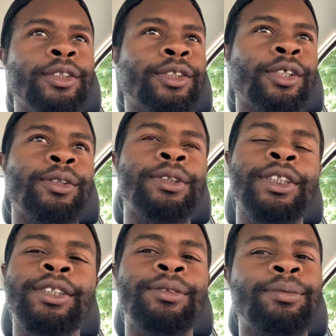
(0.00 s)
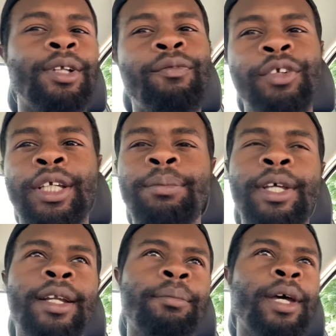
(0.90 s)
So just definitely keep
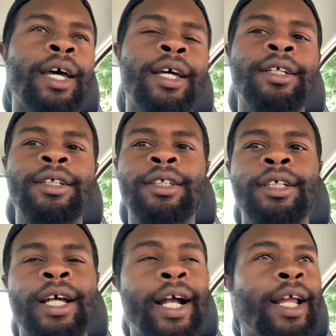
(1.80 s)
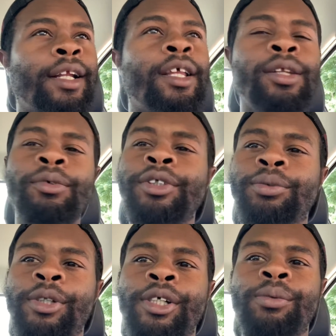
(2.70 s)
that in mind. I got another one as
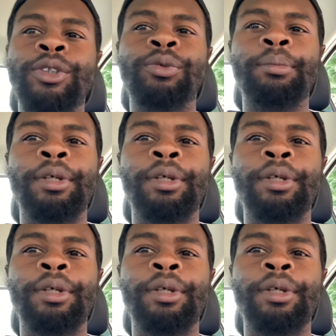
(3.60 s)
well, which would